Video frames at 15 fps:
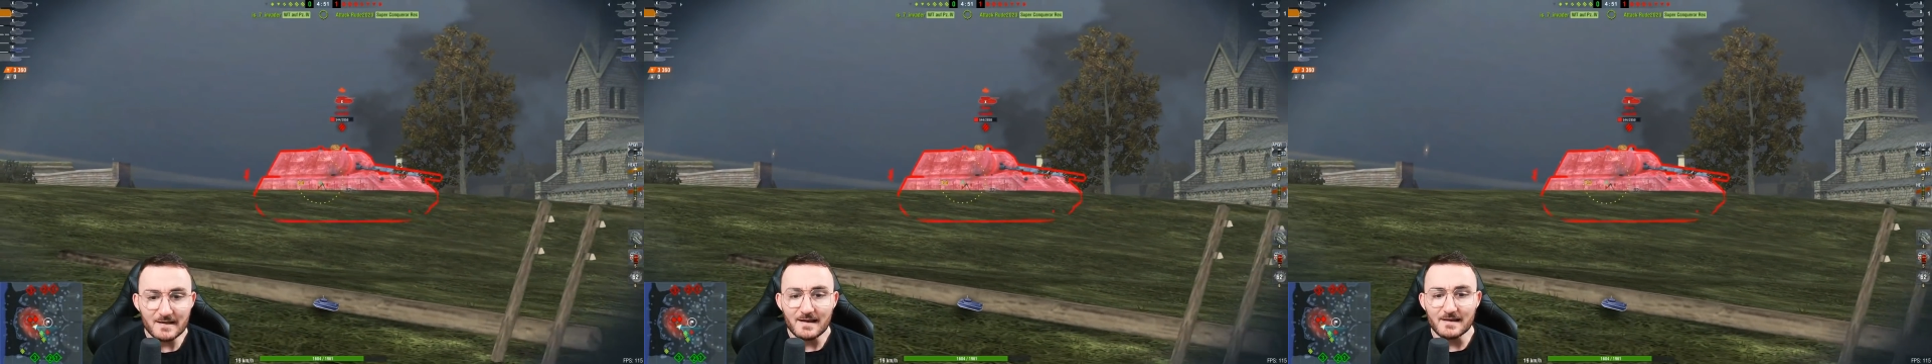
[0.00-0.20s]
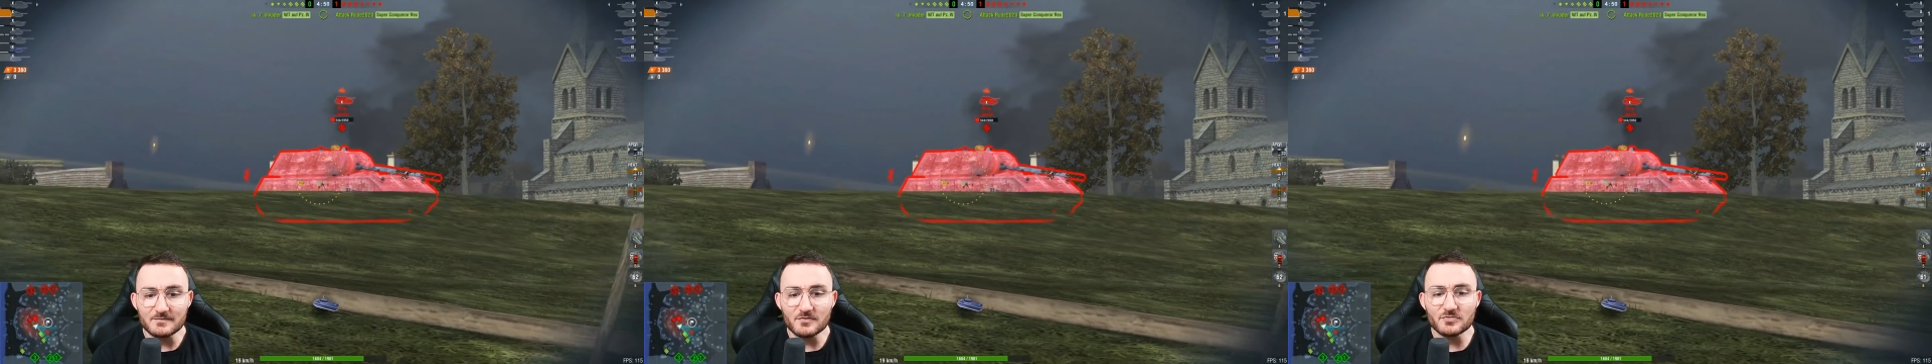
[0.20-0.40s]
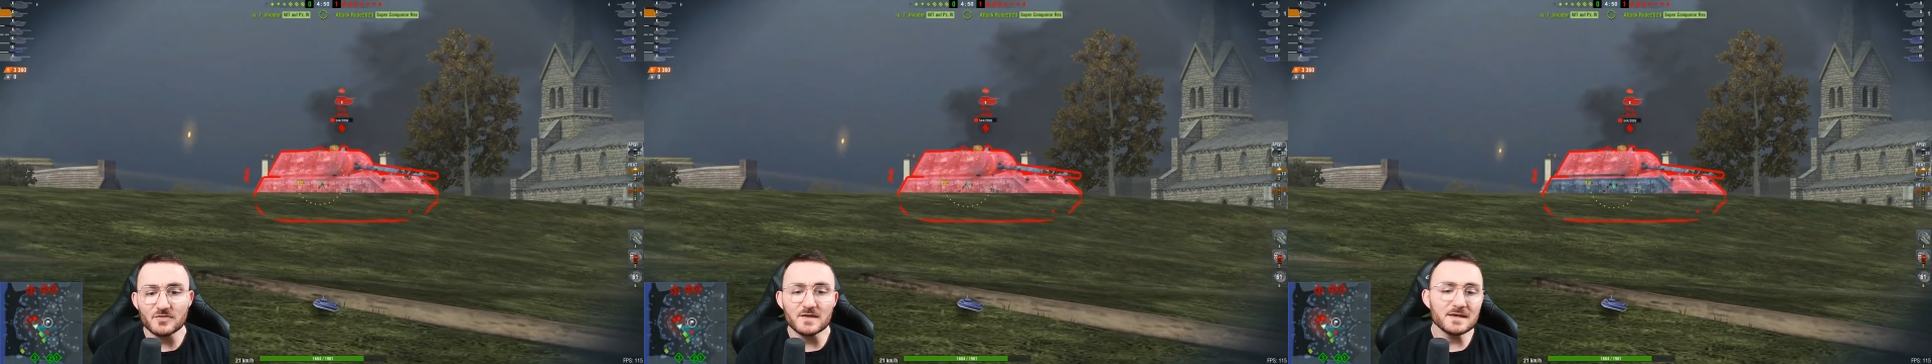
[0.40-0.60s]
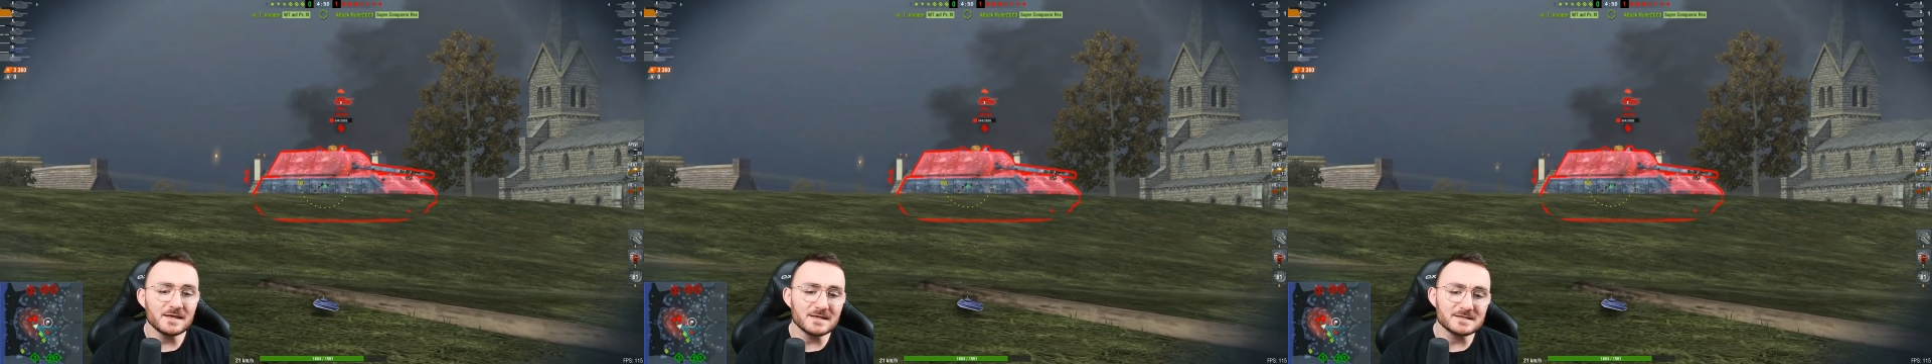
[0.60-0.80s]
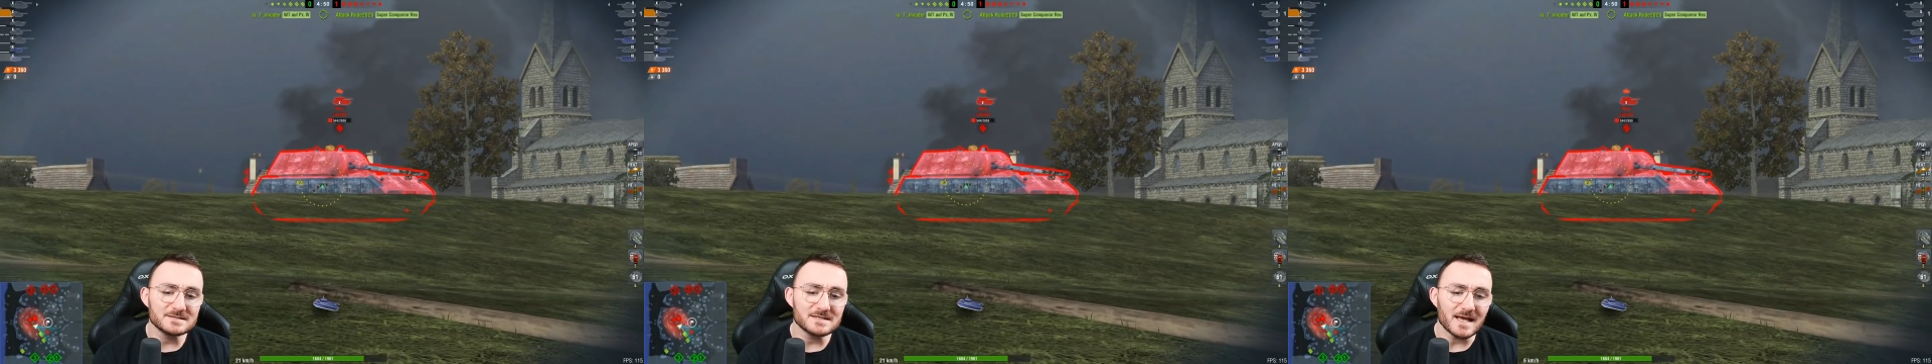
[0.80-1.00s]
And the thing
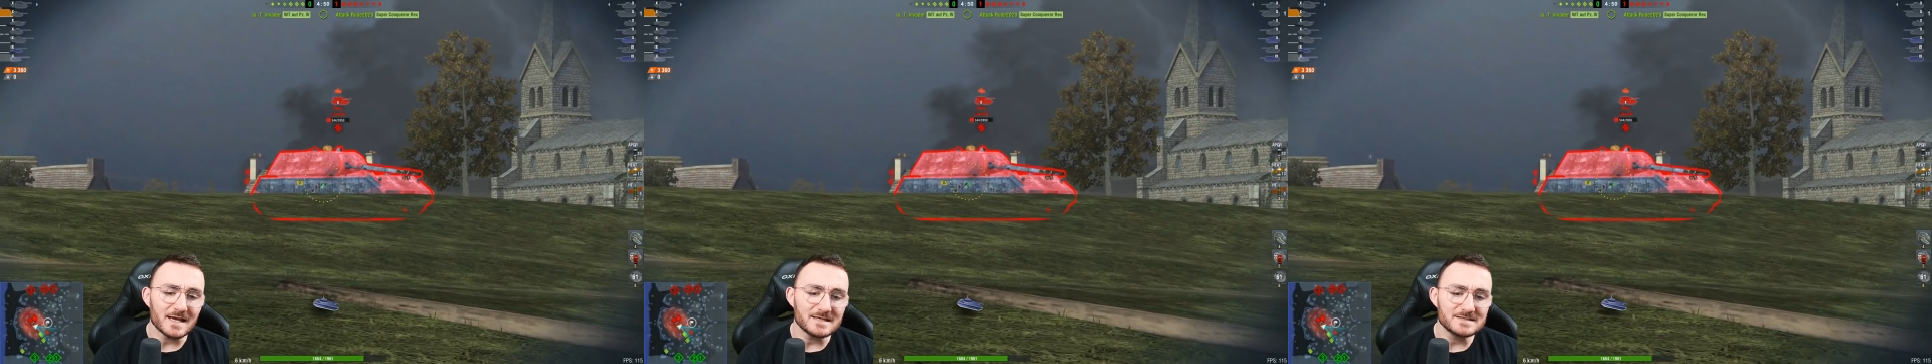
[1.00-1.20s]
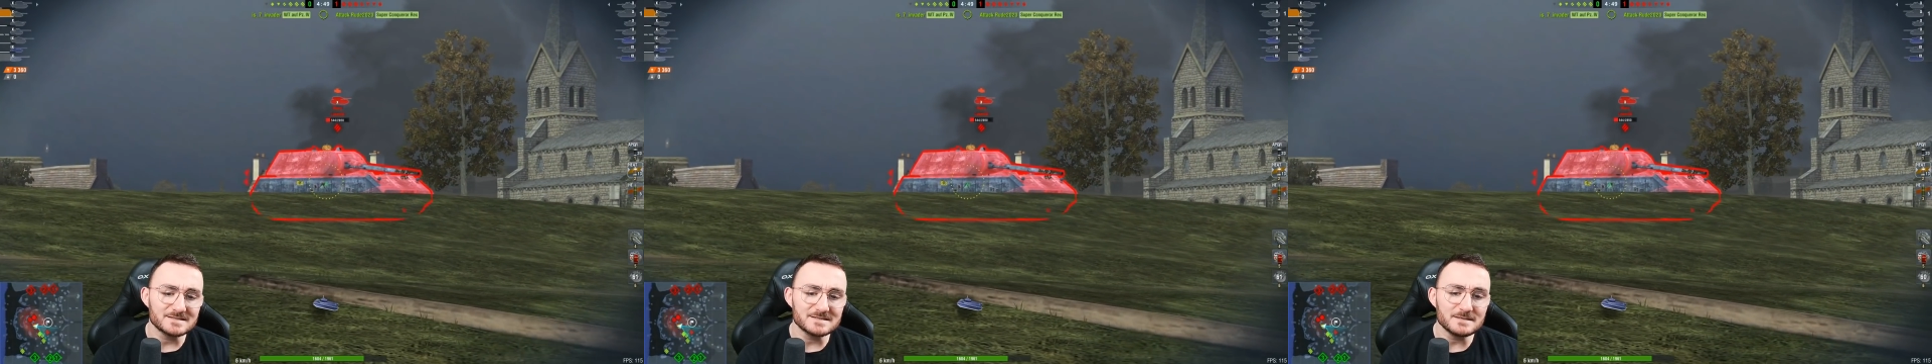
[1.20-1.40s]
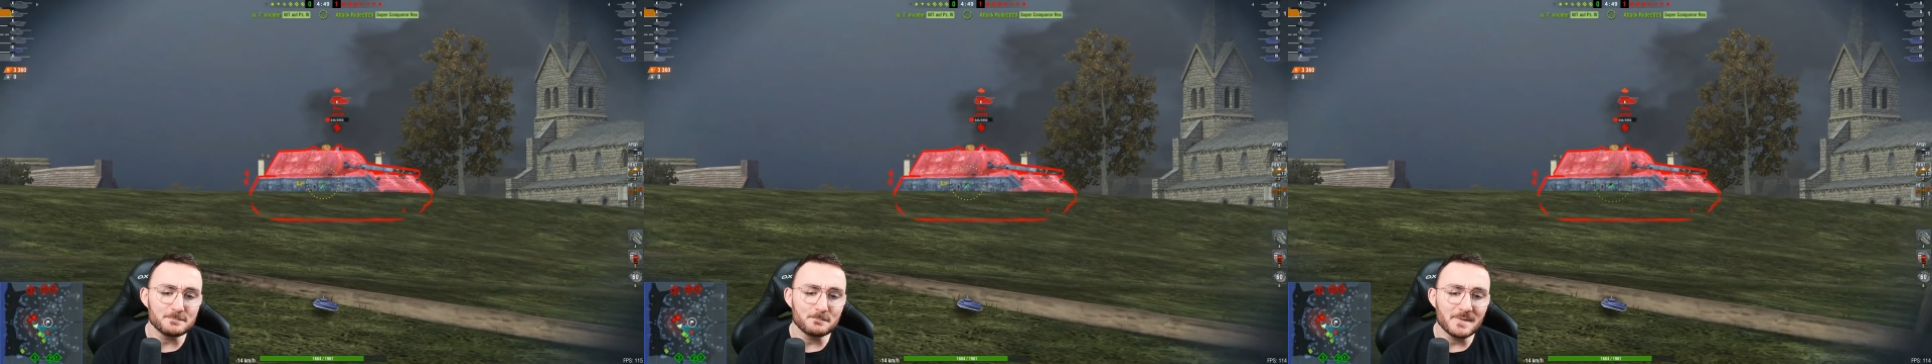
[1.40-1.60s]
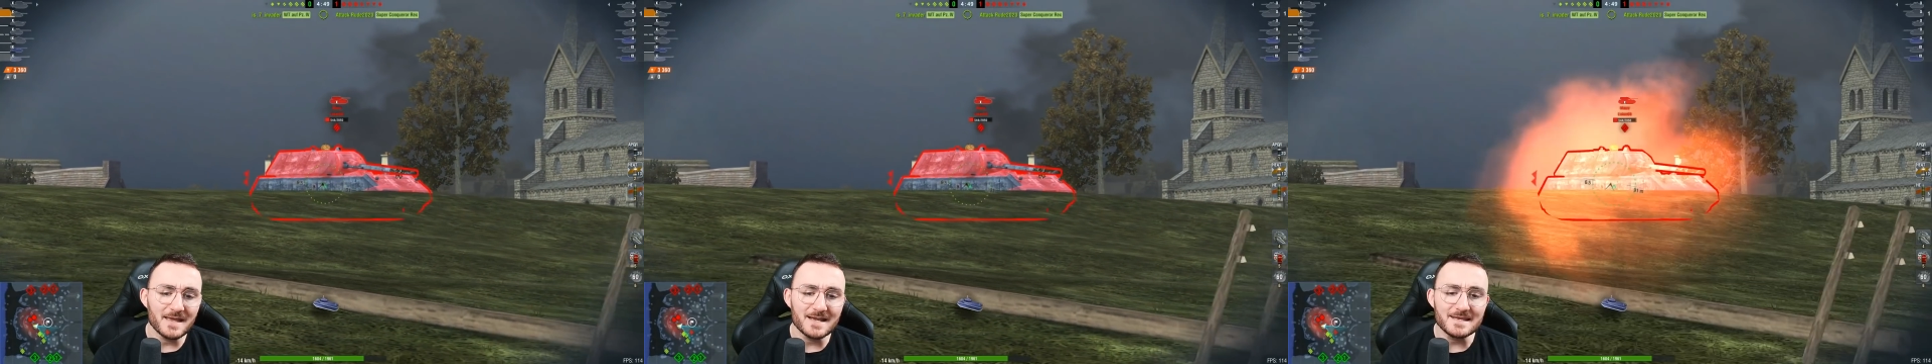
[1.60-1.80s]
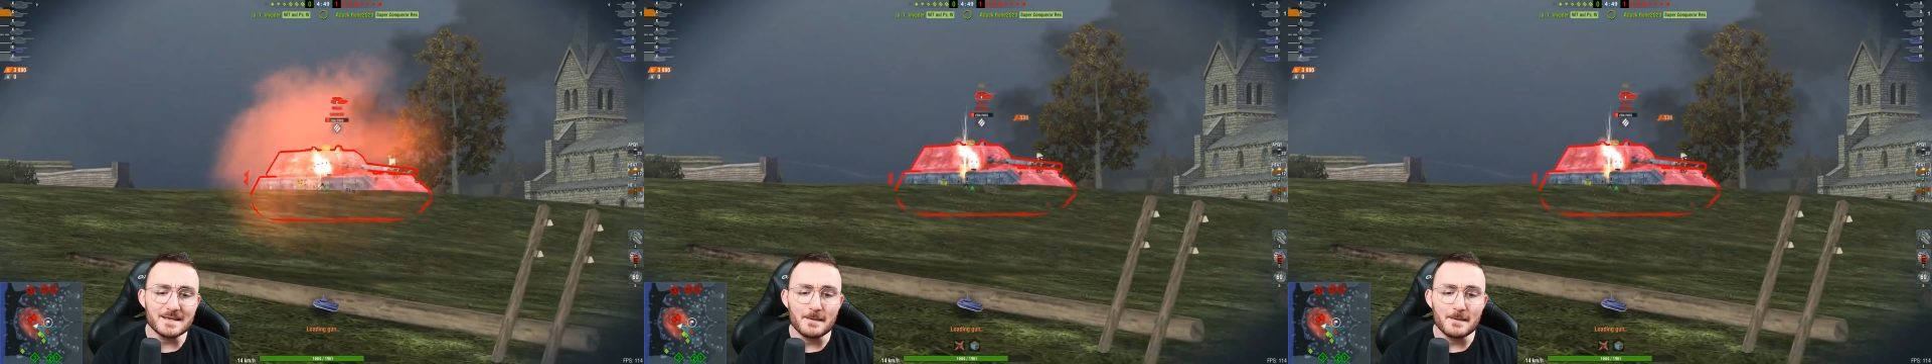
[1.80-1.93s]
is, I see many